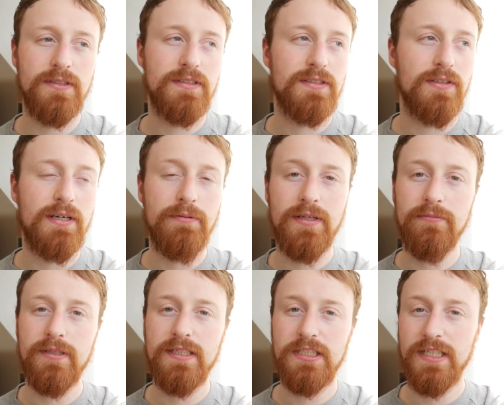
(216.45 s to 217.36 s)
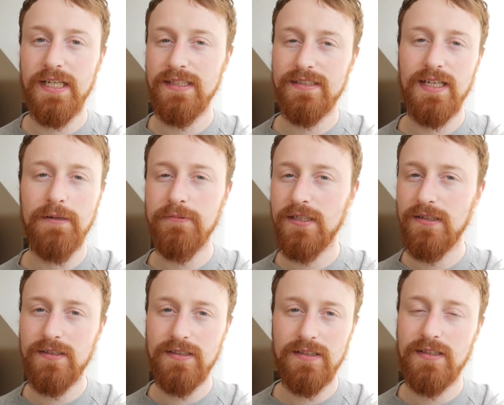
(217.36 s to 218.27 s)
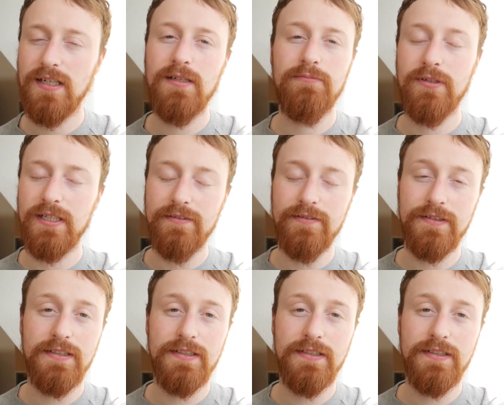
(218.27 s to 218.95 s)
So I went with shane'stimetunnel.com, whatever.